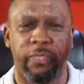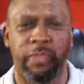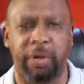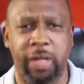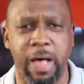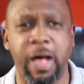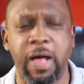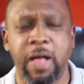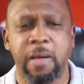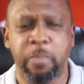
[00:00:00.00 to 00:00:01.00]
your
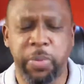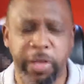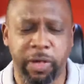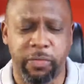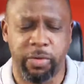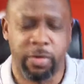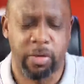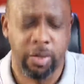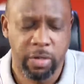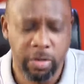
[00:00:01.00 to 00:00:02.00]
car, pay off your
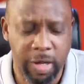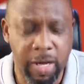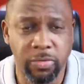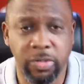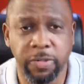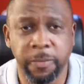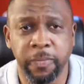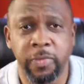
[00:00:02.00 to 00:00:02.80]
house.